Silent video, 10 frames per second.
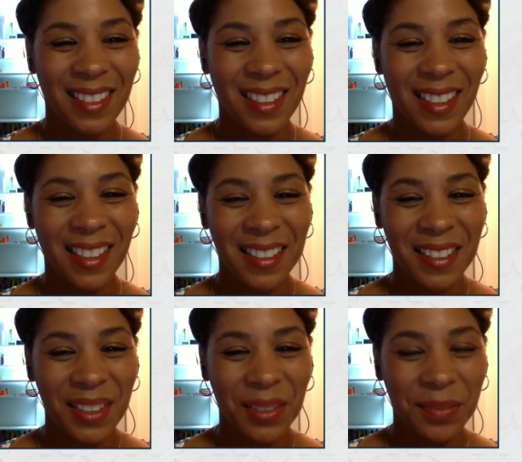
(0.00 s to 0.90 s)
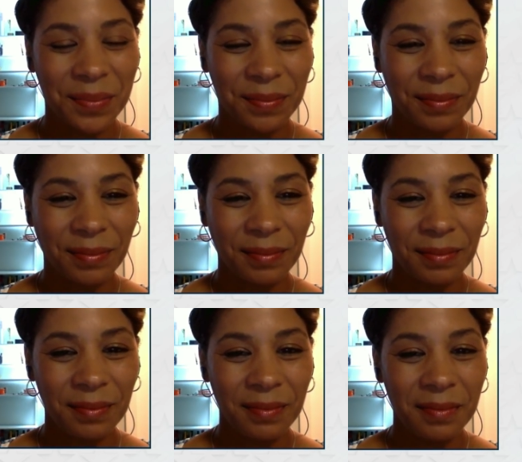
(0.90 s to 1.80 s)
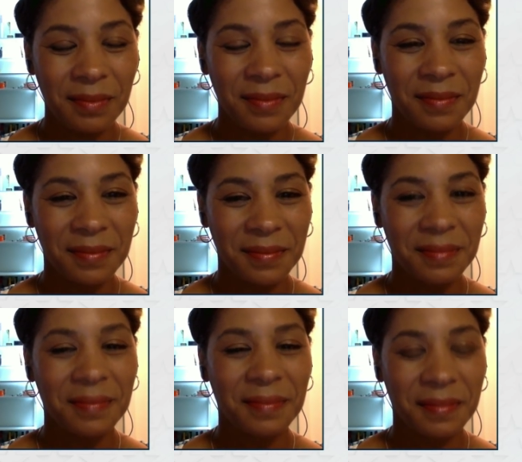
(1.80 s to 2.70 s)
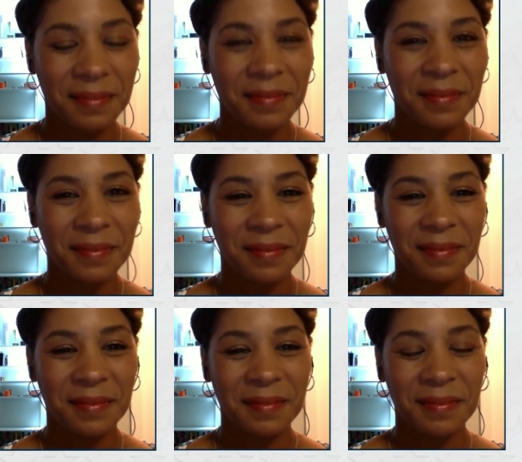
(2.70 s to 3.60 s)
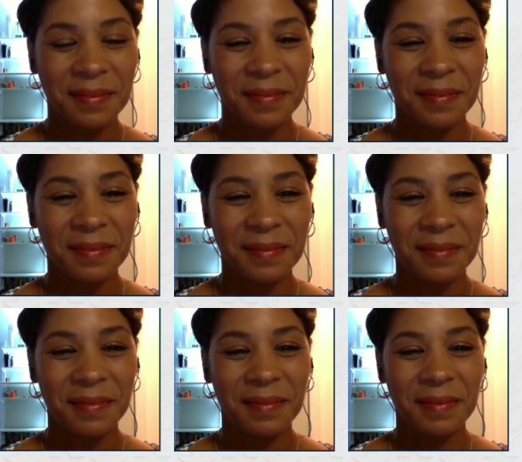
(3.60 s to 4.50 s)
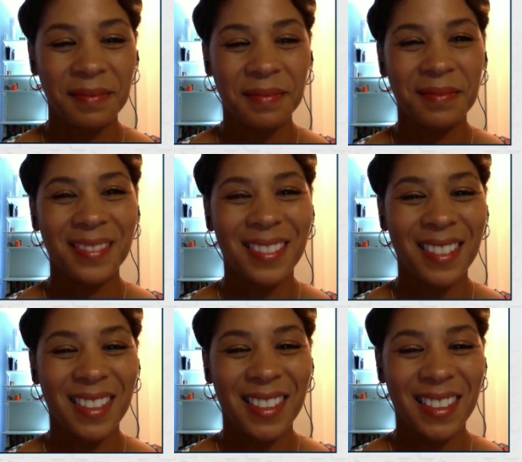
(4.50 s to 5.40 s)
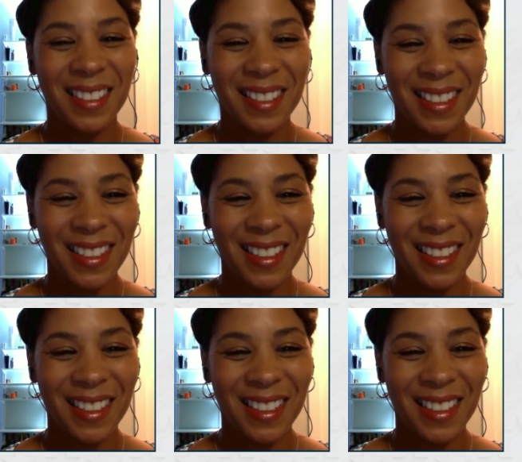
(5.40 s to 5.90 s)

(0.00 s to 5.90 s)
This person isn't speaking.